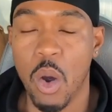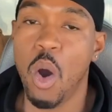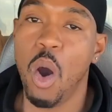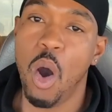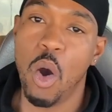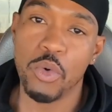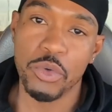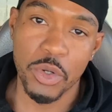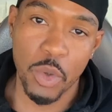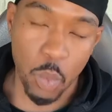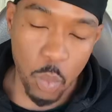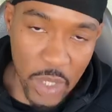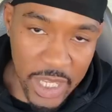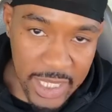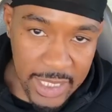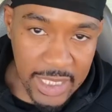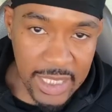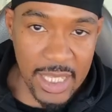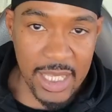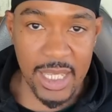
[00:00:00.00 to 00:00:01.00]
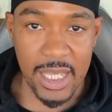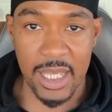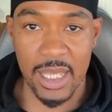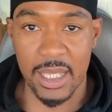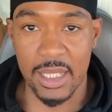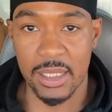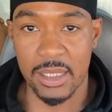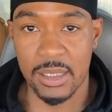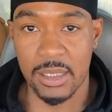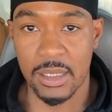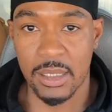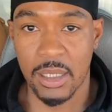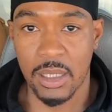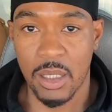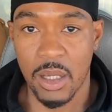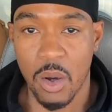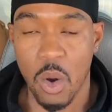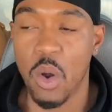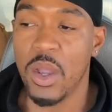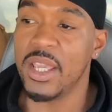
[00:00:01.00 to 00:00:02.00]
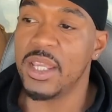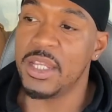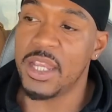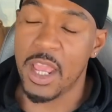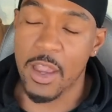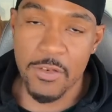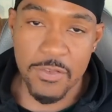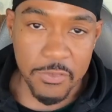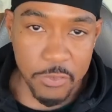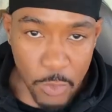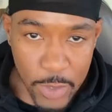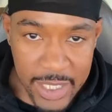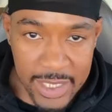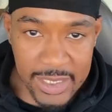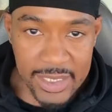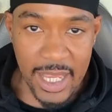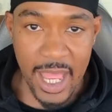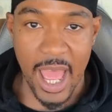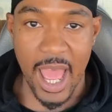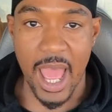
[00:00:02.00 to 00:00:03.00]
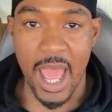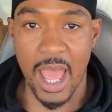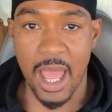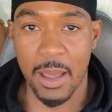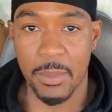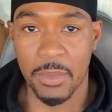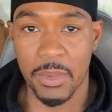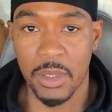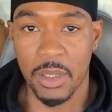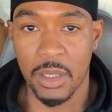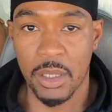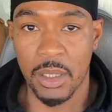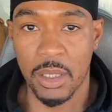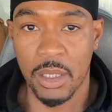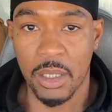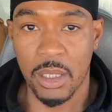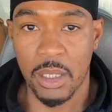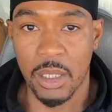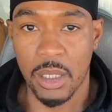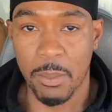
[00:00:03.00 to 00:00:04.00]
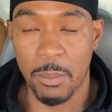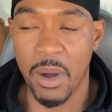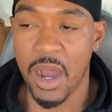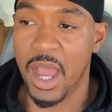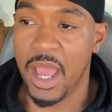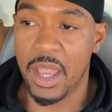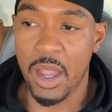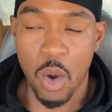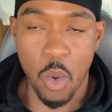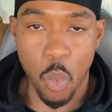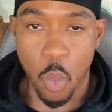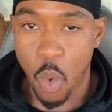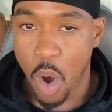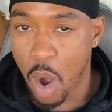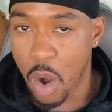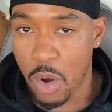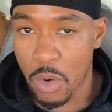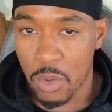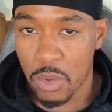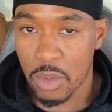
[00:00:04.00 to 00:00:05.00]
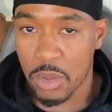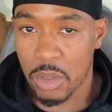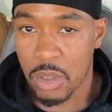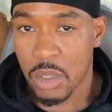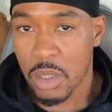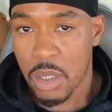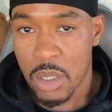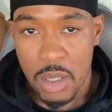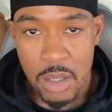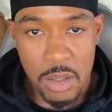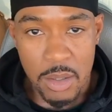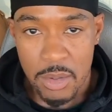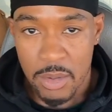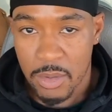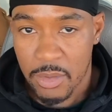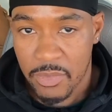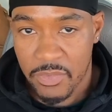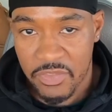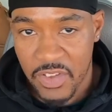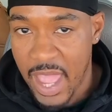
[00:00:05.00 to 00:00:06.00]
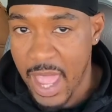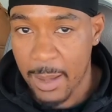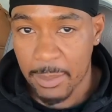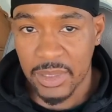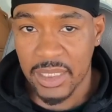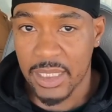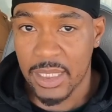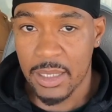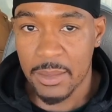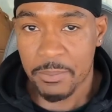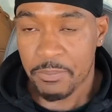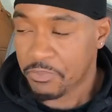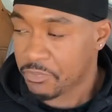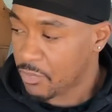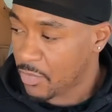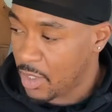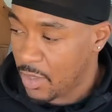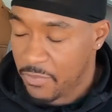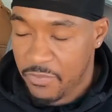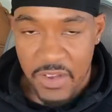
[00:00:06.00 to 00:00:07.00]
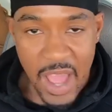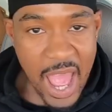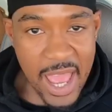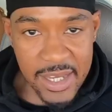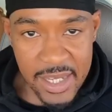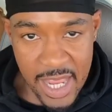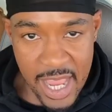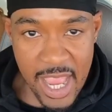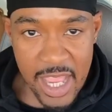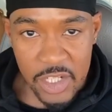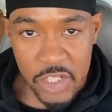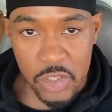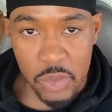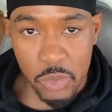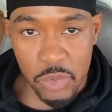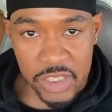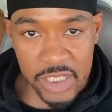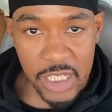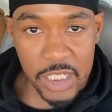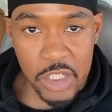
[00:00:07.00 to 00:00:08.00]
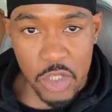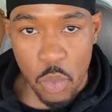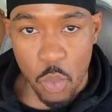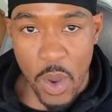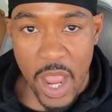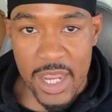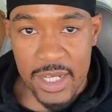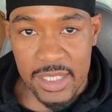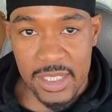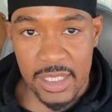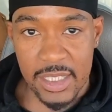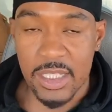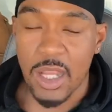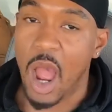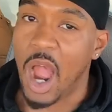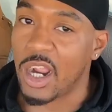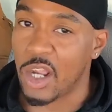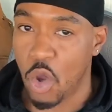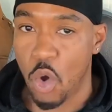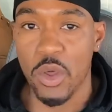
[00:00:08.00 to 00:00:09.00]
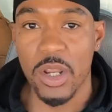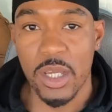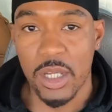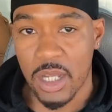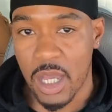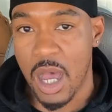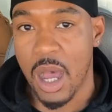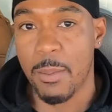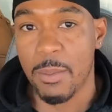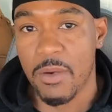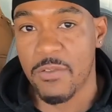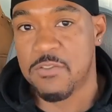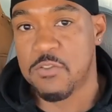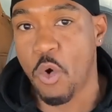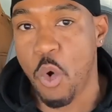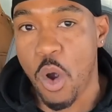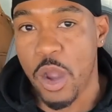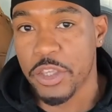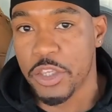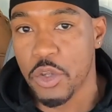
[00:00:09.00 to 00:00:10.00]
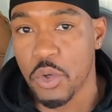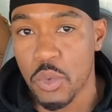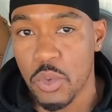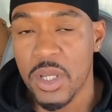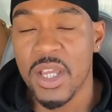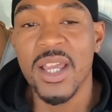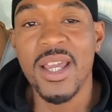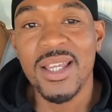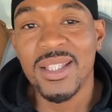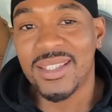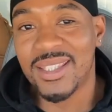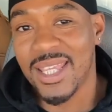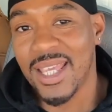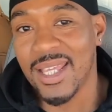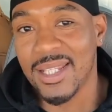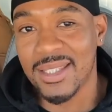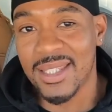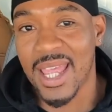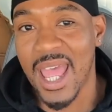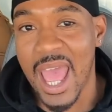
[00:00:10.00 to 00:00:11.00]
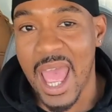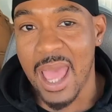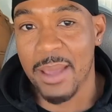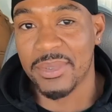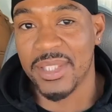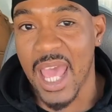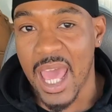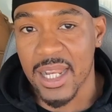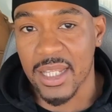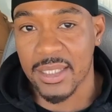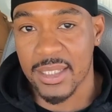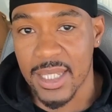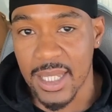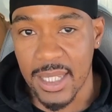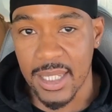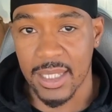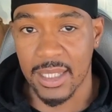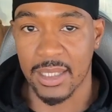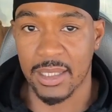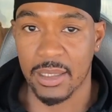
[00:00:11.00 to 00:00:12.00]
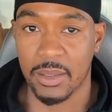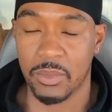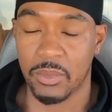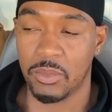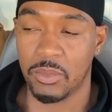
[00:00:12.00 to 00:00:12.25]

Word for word: or on the weekends or in their free time. But work, family, financial situations are going to come before you 10 times out of 10.